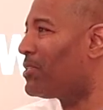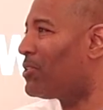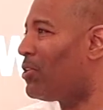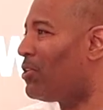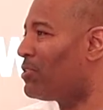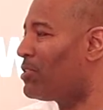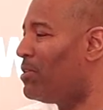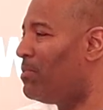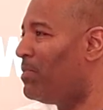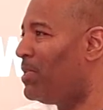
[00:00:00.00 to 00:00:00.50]

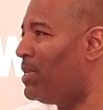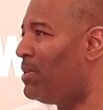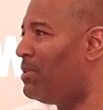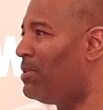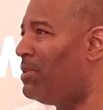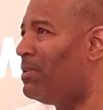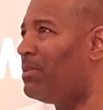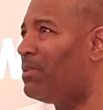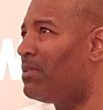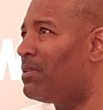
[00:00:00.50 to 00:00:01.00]
Talk to
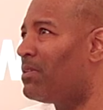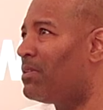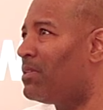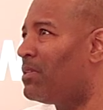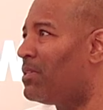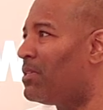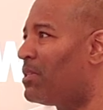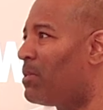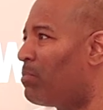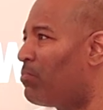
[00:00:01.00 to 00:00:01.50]
me,
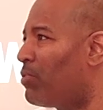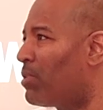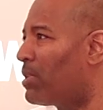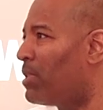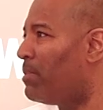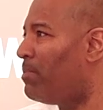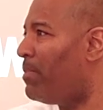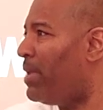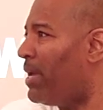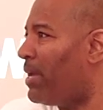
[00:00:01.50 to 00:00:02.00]
the
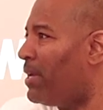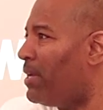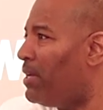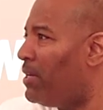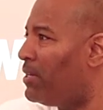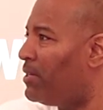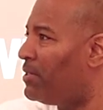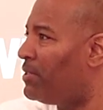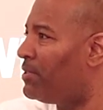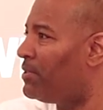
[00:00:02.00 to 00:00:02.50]
Brooklyn
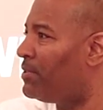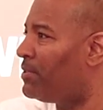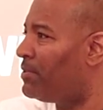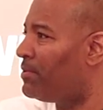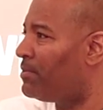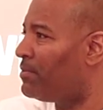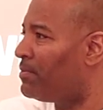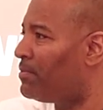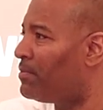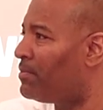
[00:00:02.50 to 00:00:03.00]
Bank.
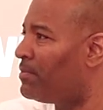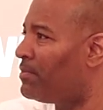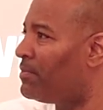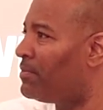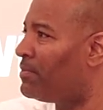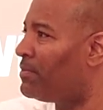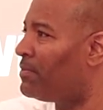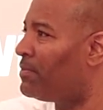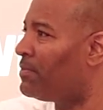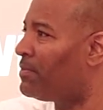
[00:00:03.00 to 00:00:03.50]

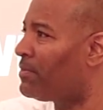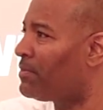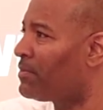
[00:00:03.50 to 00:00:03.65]
The